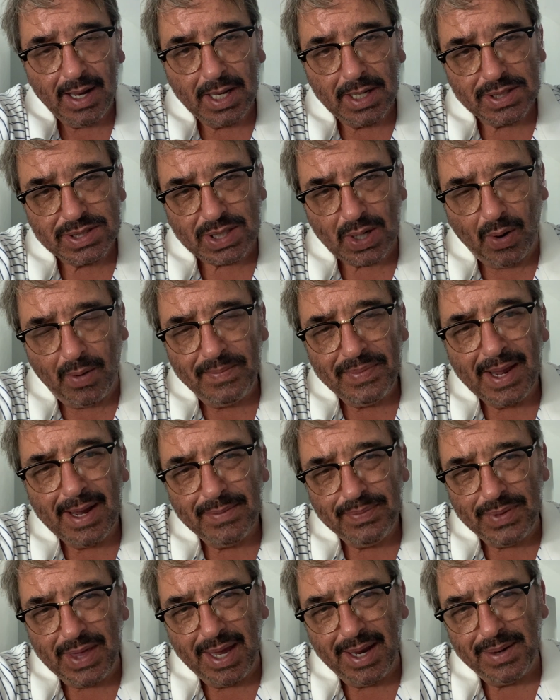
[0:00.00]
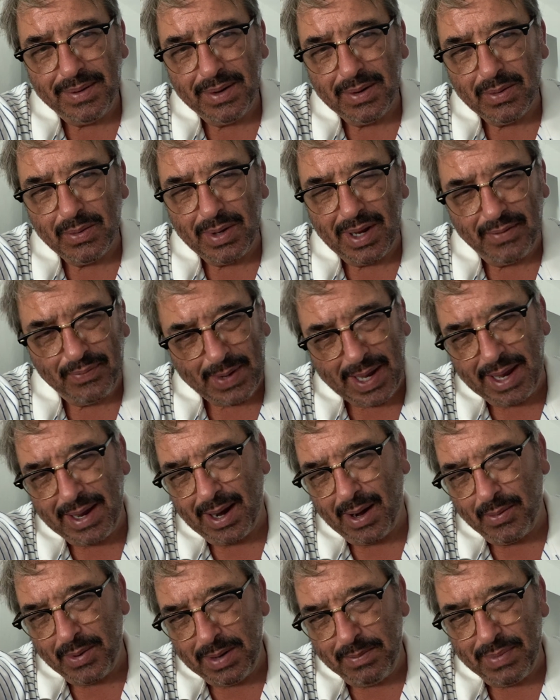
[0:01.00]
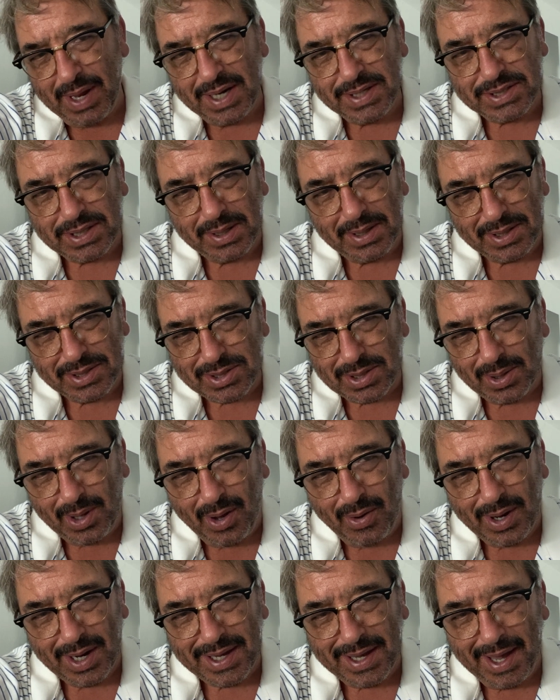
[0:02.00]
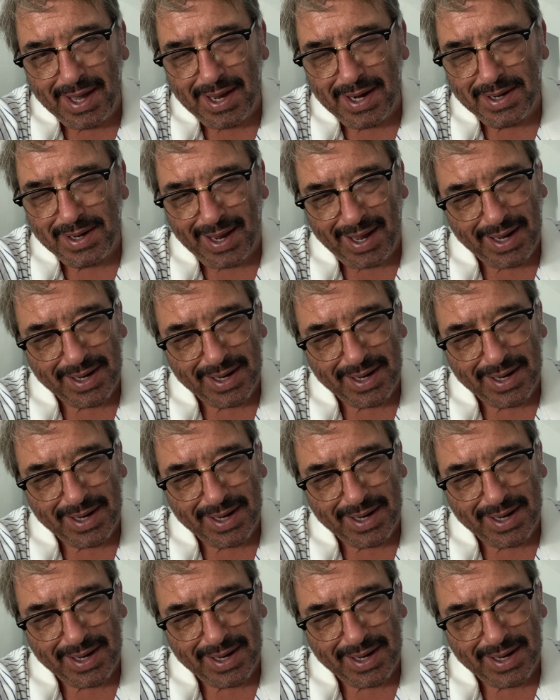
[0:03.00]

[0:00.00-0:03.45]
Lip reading: So then, if I already mentioned Xlahuacan,